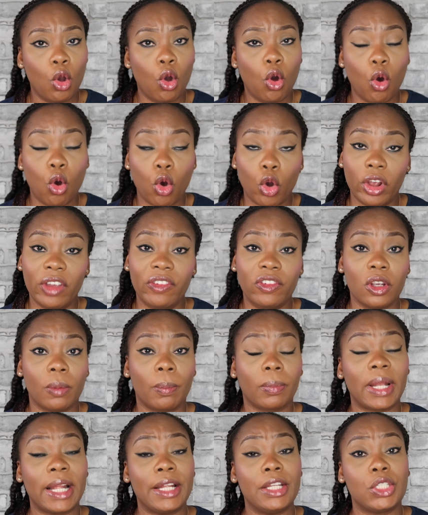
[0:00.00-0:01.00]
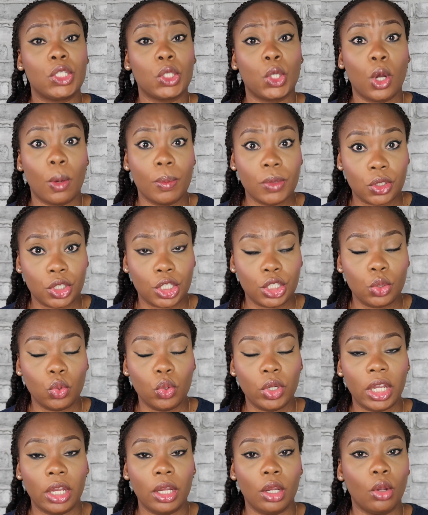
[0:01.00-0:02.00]
or if you're planning to come to the
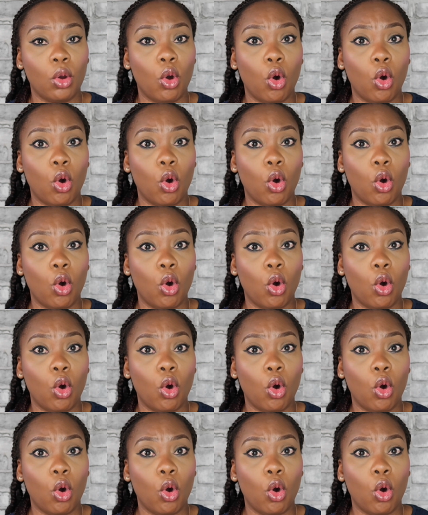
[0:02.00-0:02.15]
UK,